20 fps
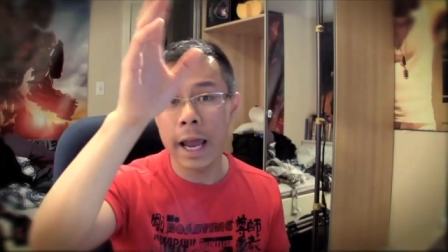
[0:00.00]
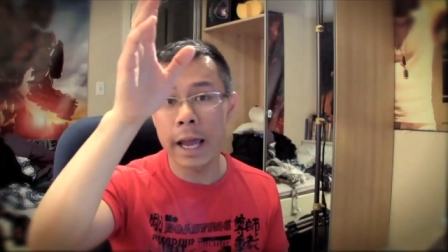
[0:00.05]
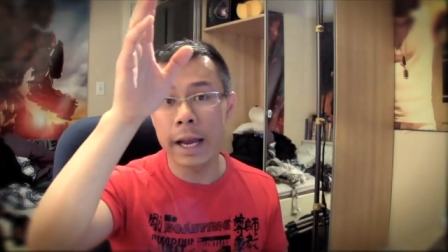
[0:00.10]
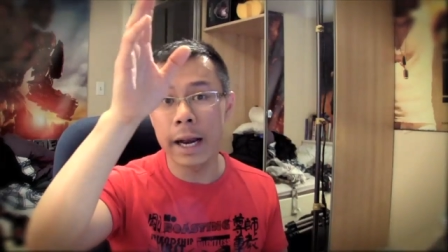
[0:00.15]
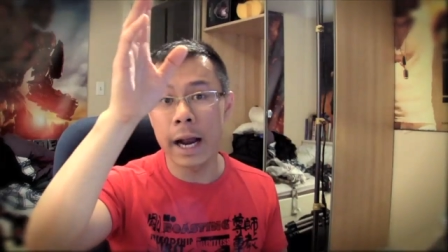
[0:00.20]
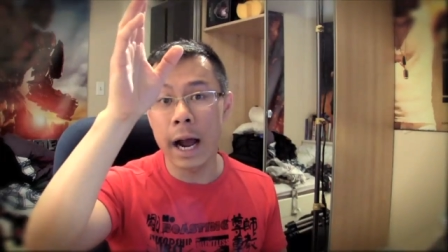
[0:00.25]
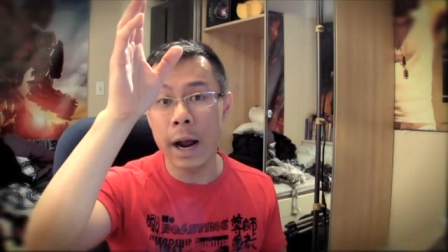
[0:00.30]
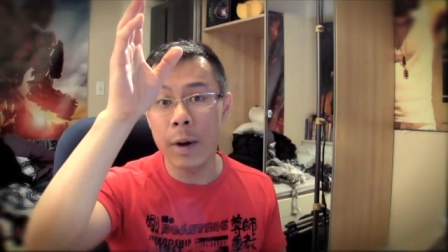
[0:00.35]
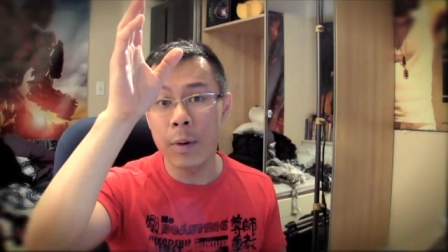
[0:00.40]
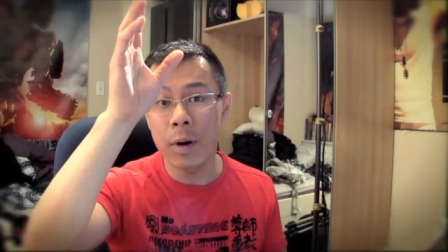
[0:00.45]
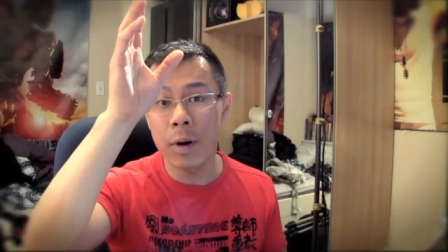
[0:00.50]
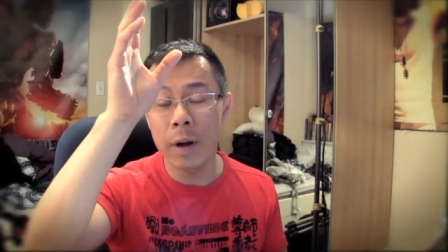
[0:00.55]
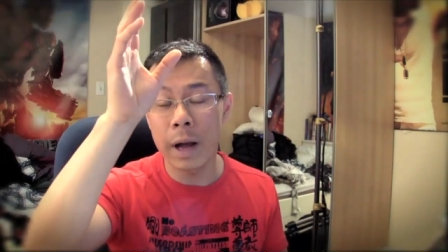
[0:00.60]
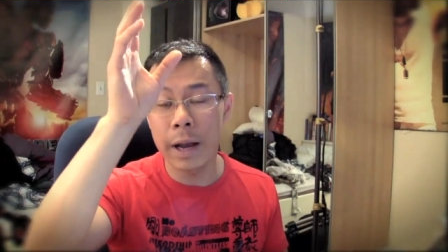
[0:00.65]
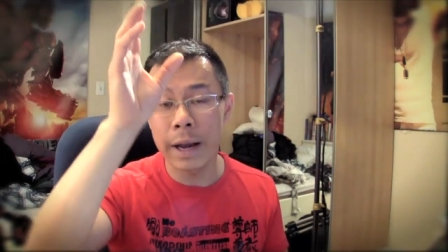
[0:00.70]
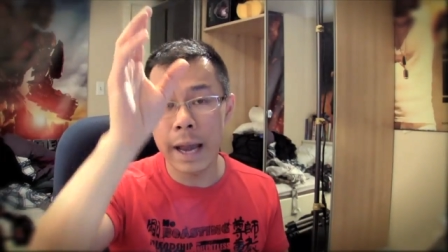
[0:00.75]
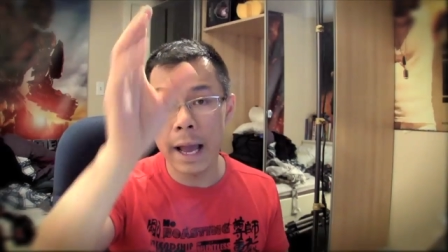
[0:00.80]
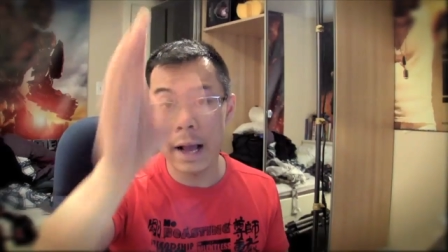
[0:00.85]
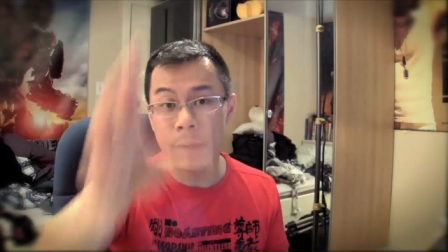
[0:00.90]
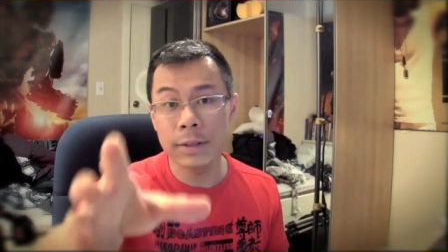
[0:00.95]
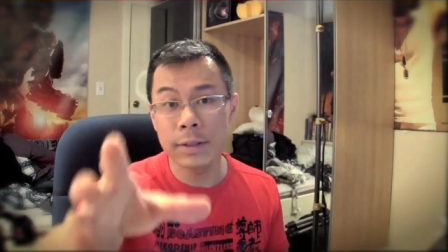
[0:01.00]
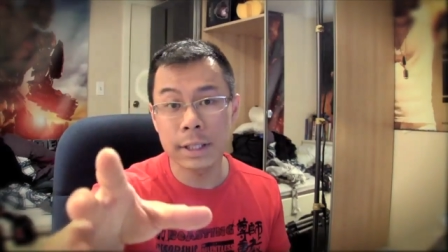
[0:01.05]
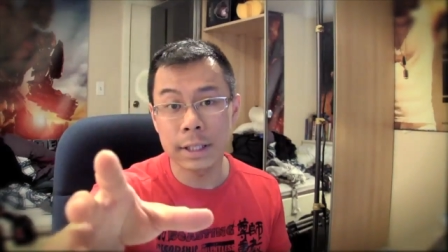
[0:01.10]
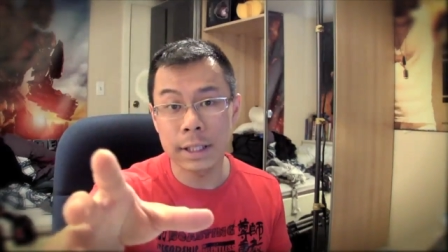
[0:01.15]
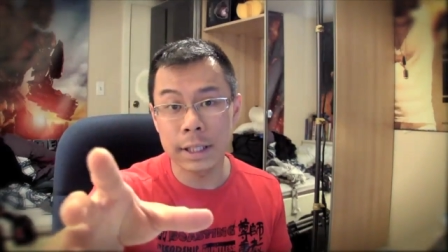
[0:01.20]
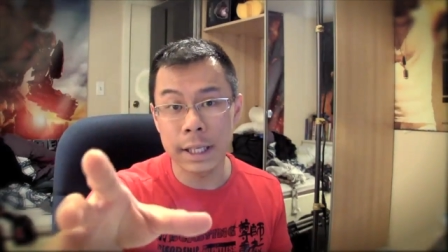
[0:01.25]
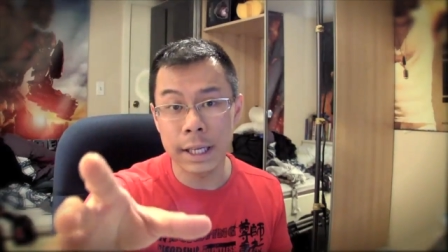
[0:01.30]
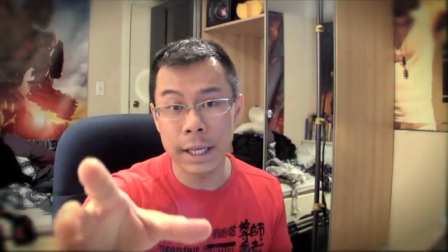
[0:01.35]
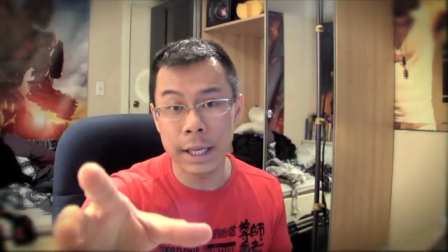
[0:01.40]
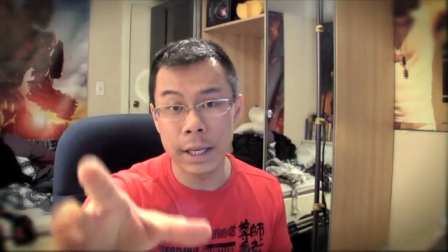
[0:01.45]
And I will announce
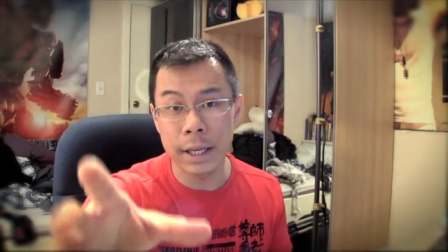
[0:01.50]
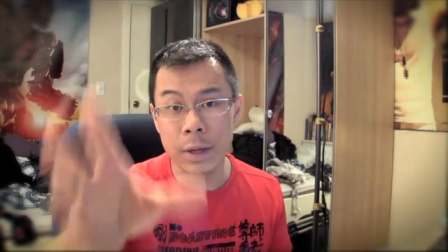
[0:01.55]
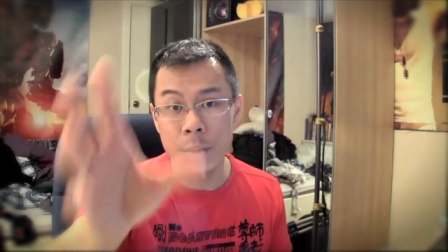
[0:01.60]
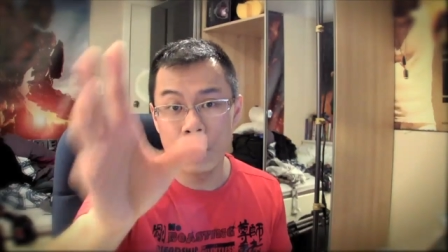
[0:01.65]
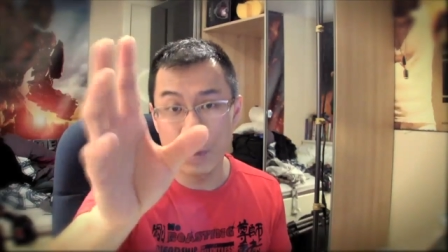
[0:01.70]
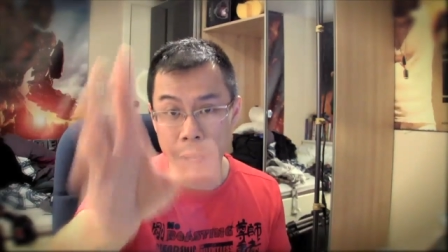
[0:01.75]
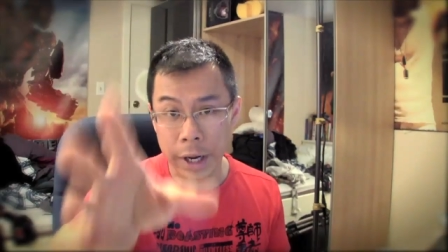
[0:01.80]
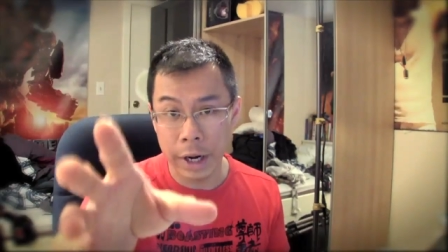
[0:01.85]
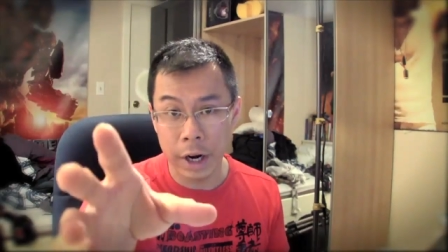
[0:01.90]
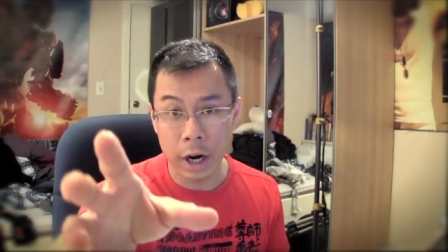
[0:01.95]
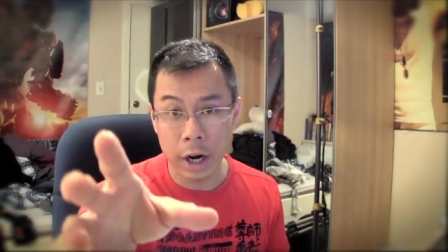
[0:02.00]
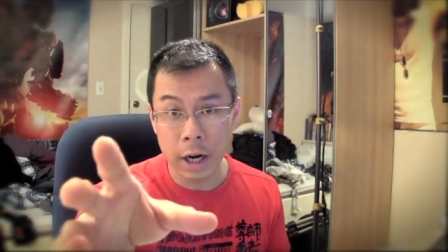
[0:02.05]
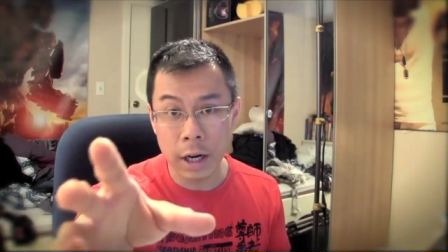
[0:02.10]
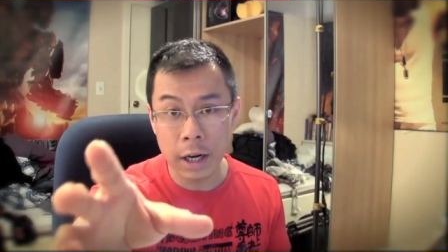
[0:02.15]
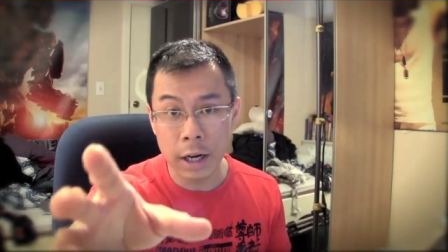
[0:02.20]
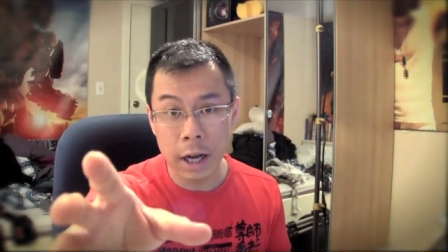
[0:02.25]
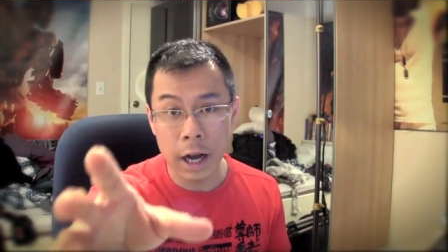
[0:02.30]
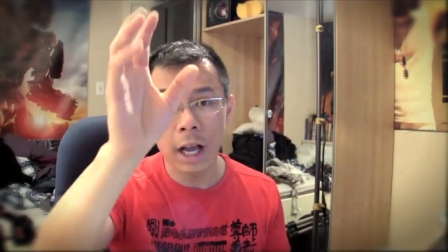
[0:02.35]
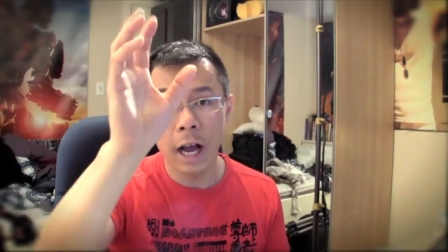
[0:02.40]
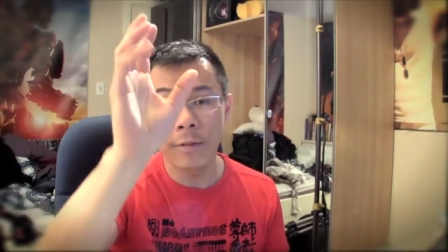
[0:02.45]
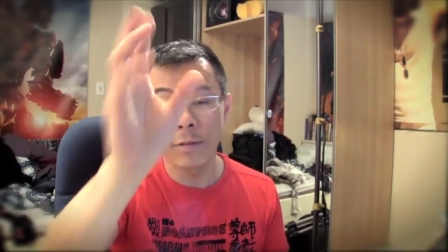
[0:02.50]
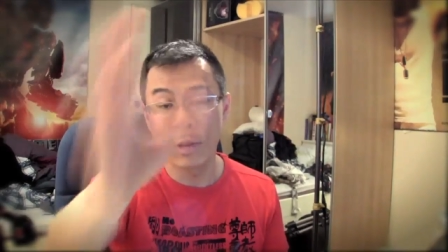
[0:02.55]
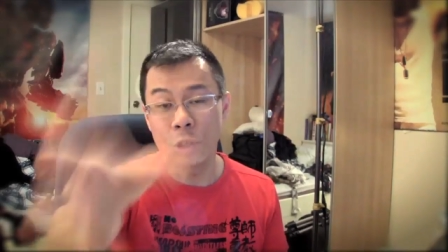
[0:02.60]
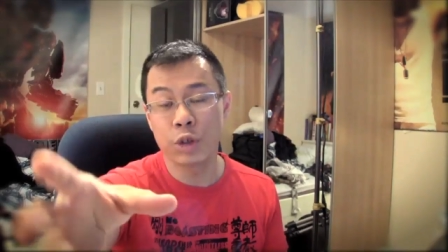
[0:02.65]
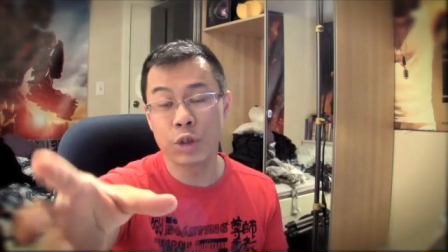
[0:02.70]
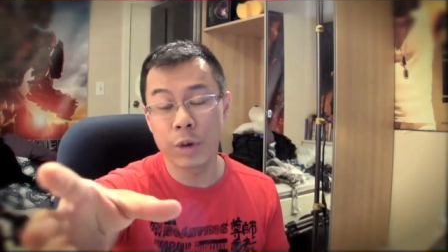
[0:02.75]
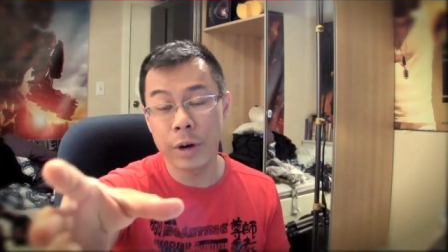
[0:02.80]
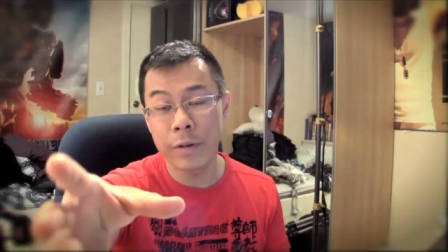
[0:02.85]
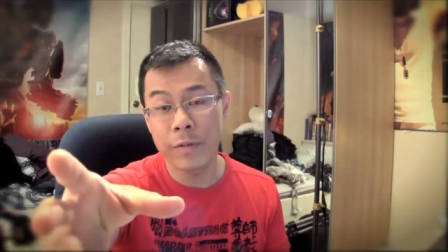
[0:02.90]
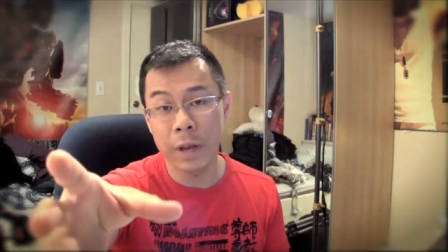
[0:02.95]
the winner of the
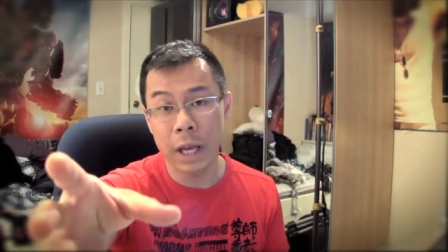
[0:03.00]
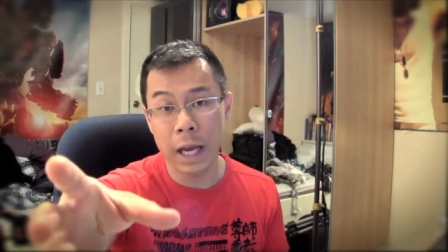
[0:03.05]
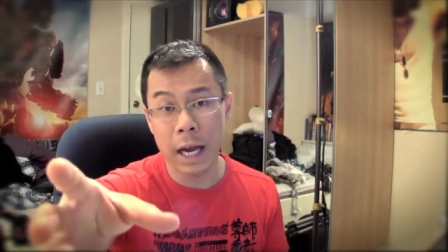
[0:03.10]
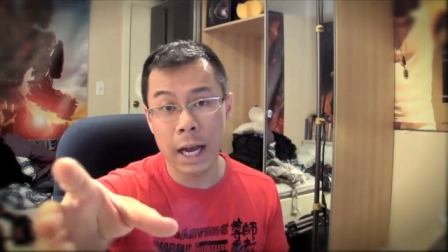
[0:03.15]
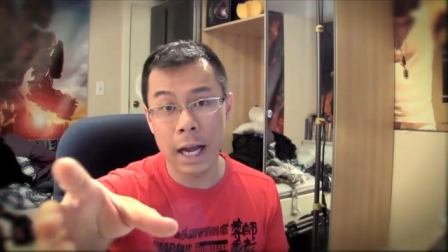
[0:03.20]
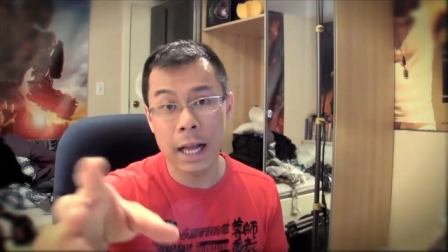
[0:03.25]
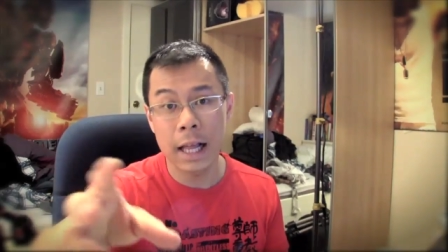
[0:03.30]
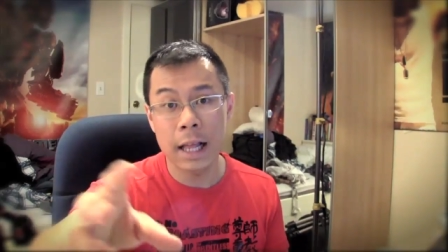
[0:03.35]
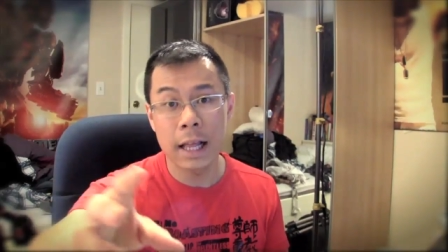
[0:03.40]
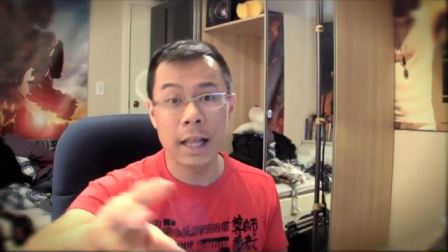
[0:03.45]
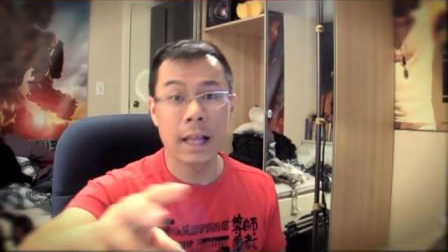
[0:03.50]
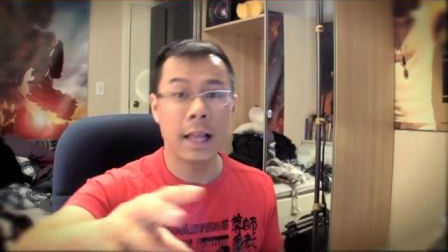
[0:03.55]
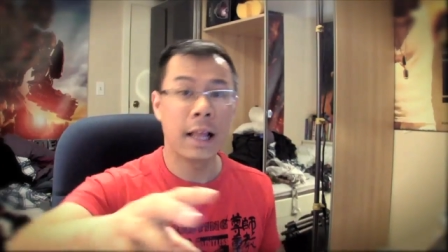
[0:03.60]
trivia